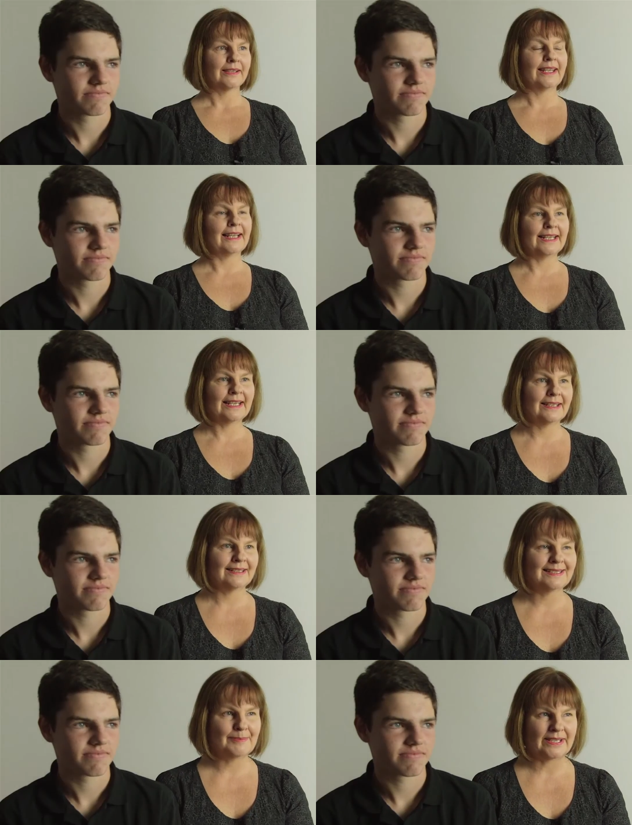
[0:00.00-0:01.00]
Speaker 1: The Kelly Gang
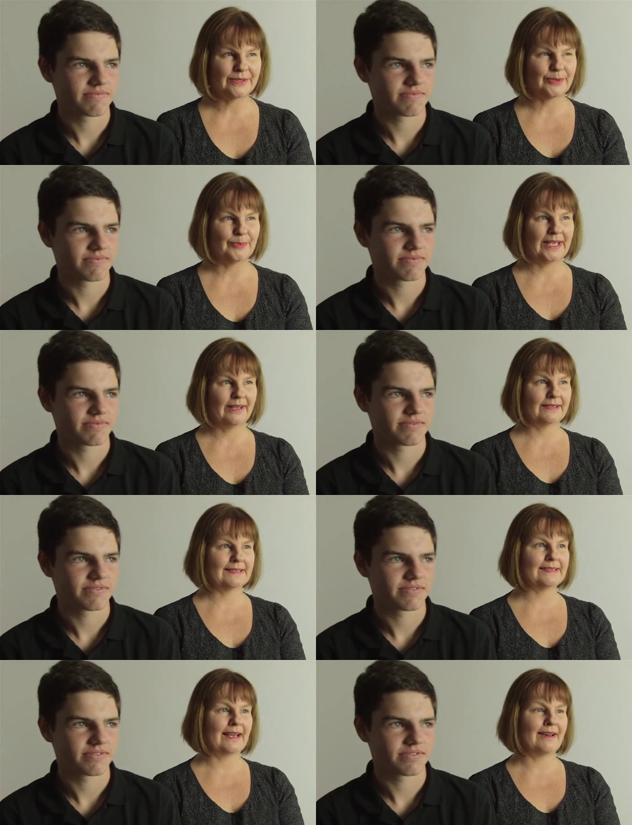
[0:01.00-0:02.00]
is special
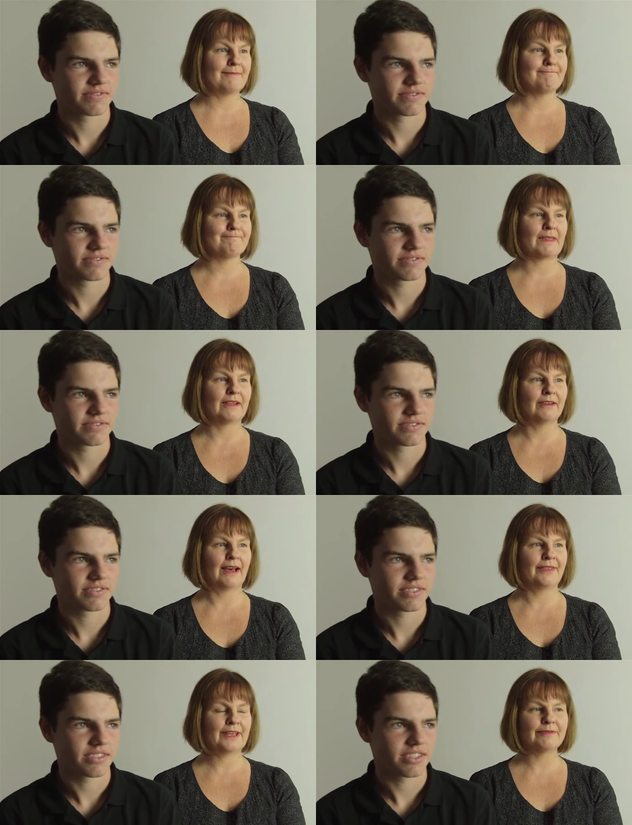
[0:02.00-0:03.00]
because um,
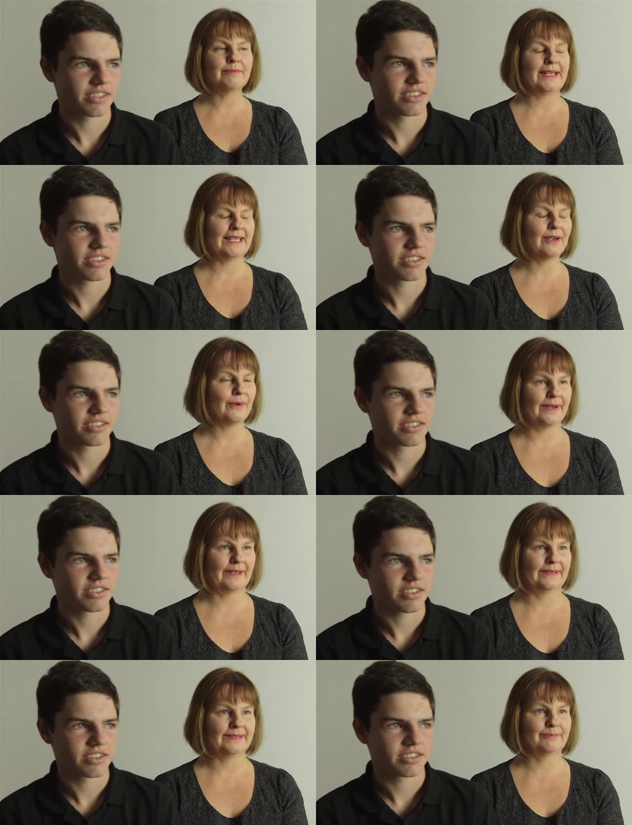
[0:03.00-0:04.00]
I think for many
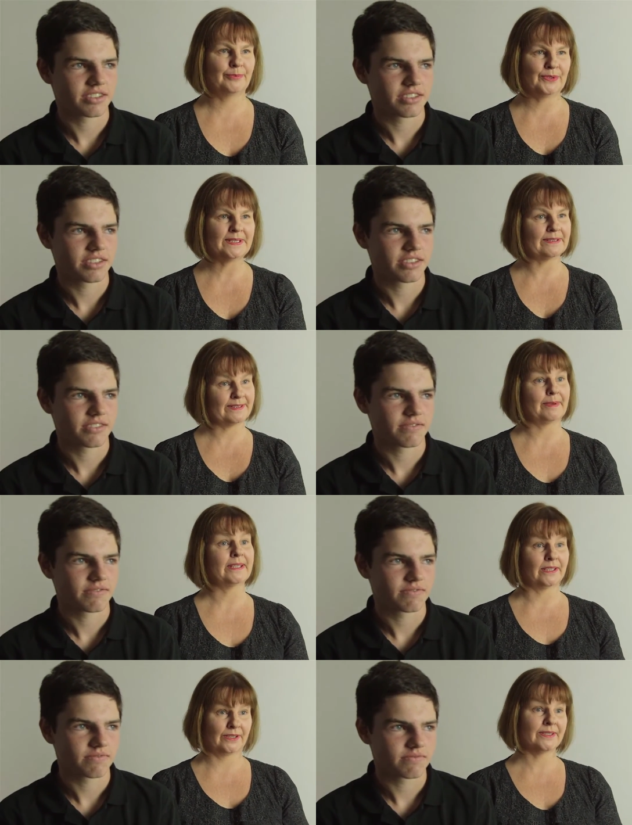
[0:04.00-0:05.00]
choirs, boys who spent
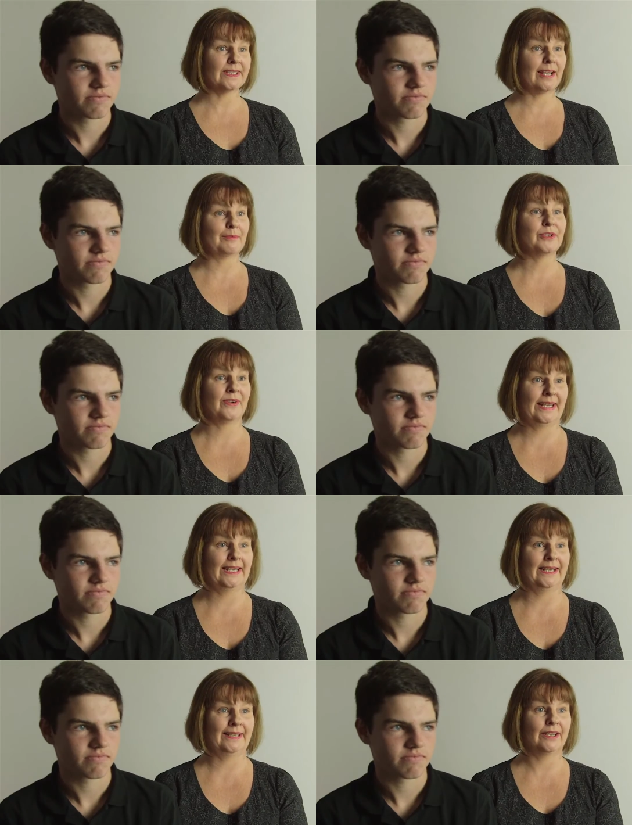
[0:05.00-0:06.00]
a long time
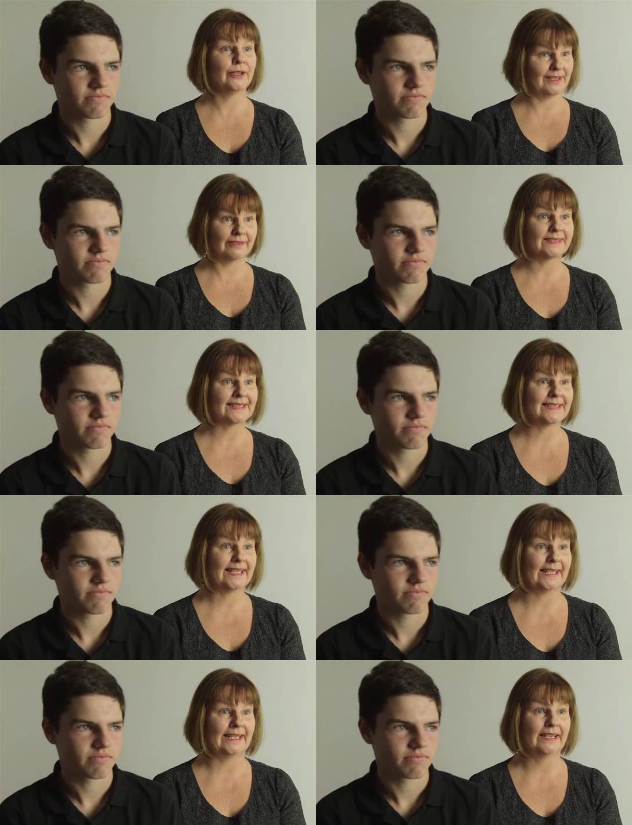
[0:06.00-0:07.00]
training, who love to
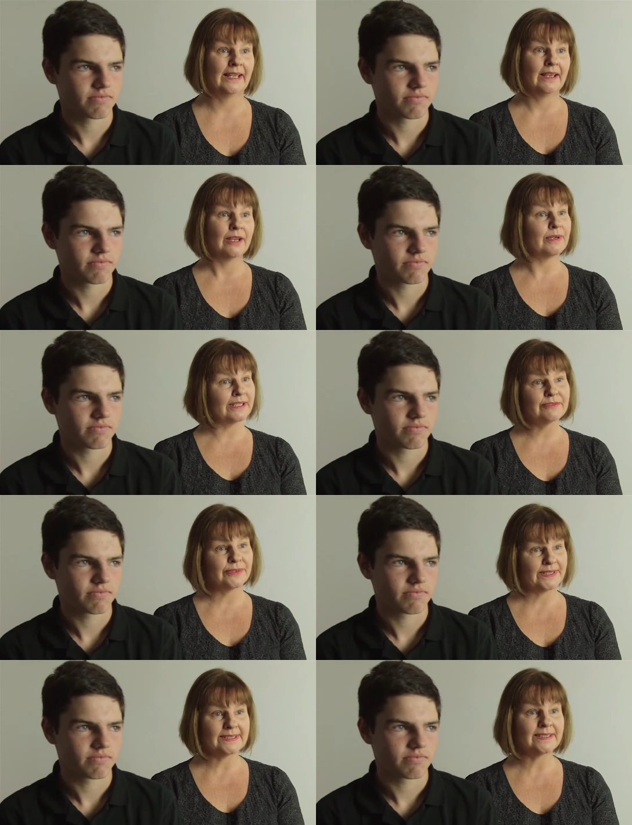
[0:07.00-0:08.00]
sing, when their
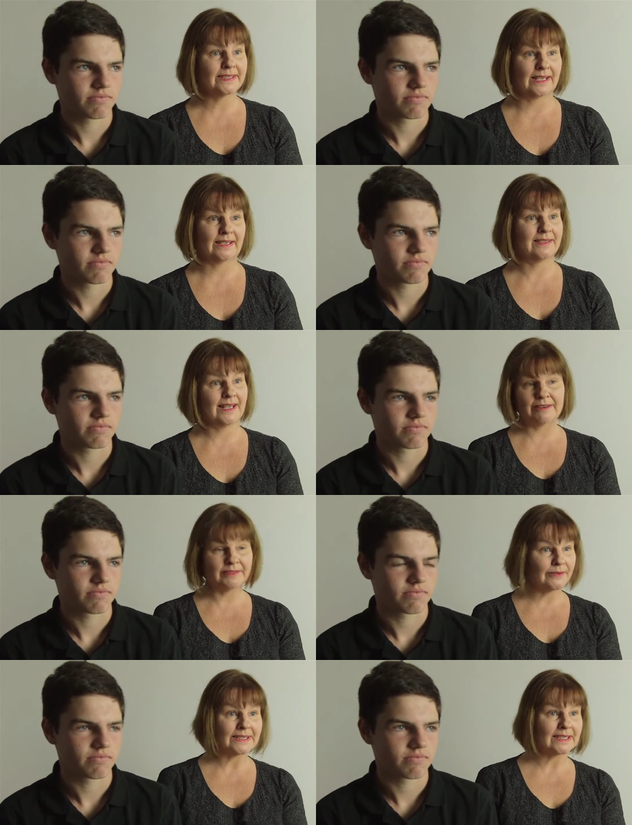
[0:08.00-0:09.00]
voices change, they have
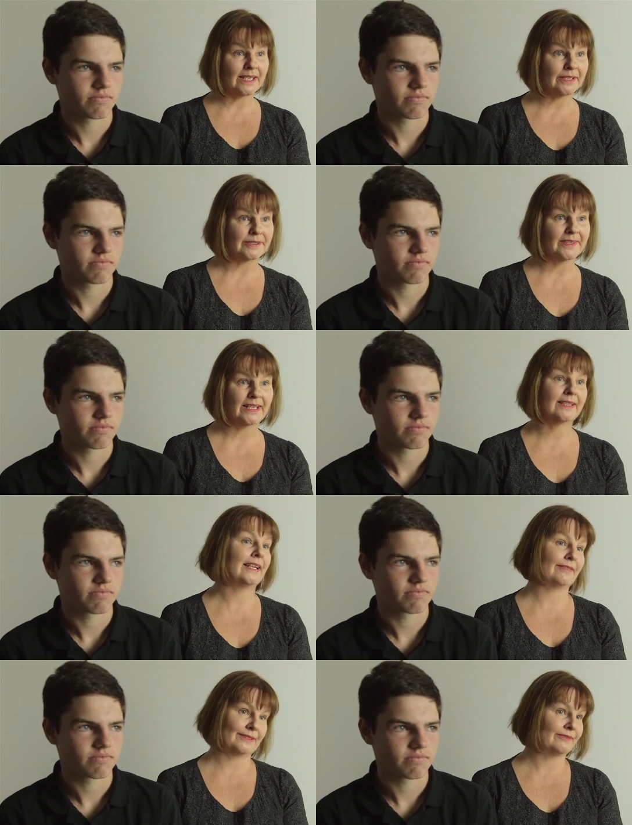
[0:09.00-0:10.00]
nowhere to go and they
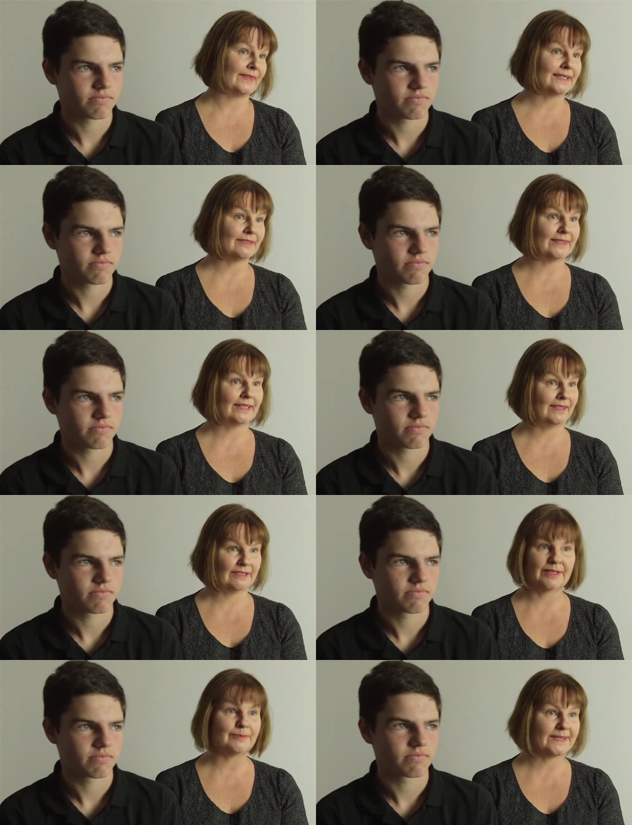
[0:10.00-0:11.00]
have to effectively
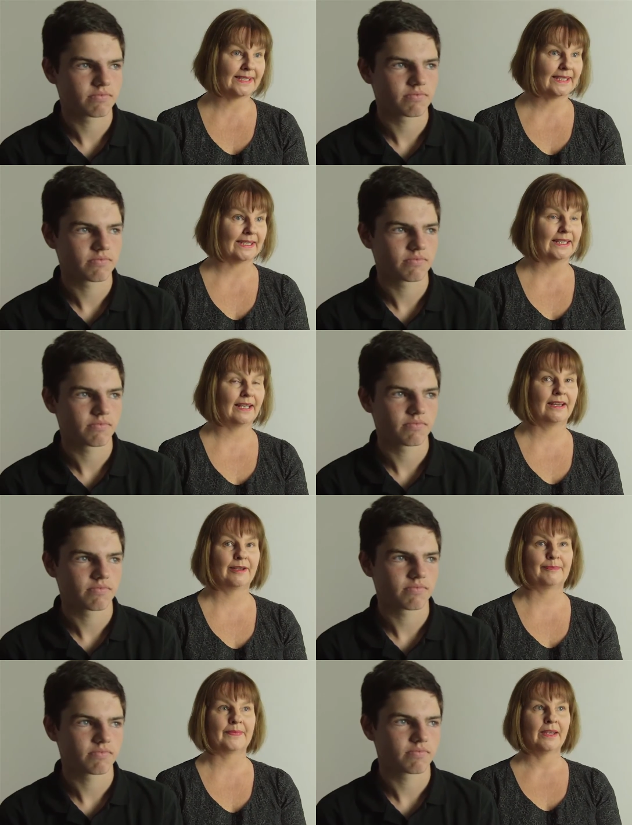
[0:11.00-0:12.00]
give up singing,
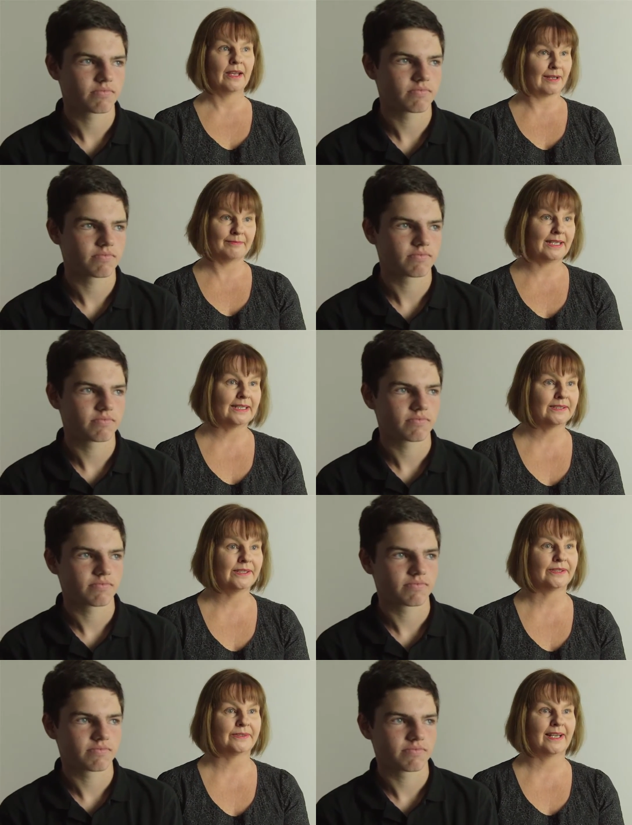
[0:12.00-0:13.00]
um, and many do.
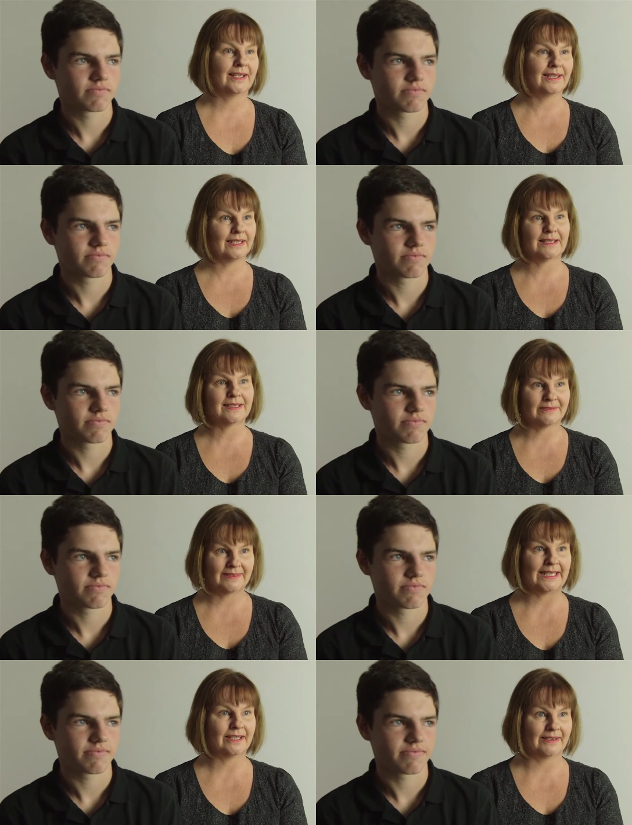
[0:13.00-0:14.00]
And I think that's
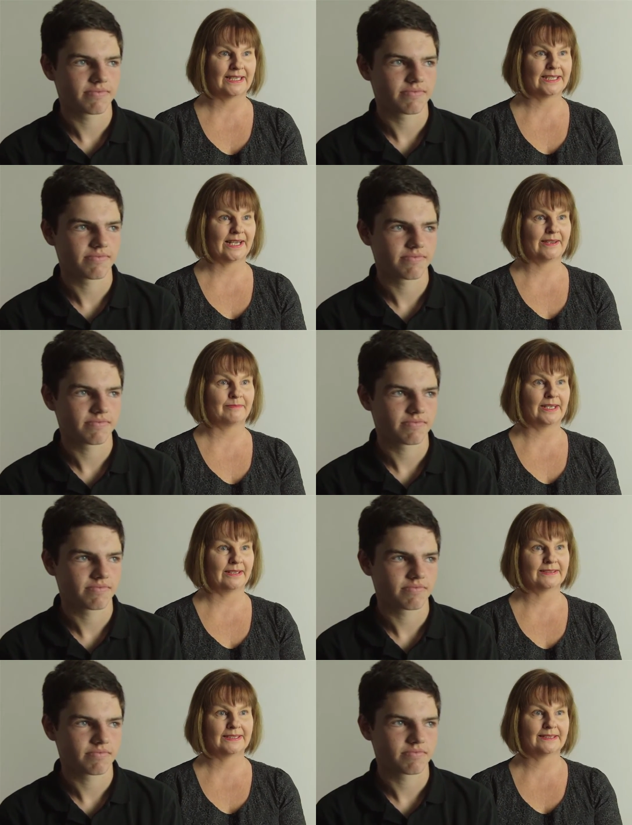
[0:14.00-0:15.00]
really a great shame
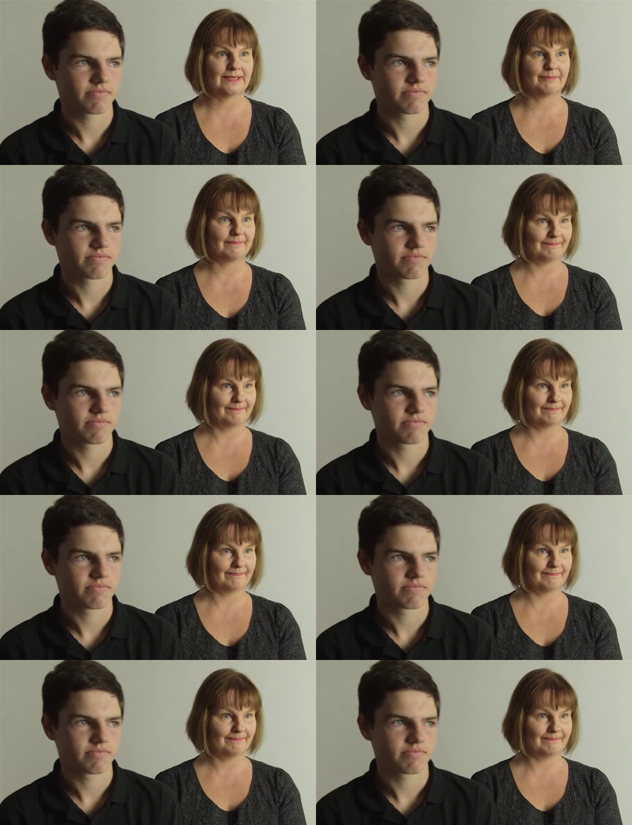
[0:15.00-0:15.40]
because it's some,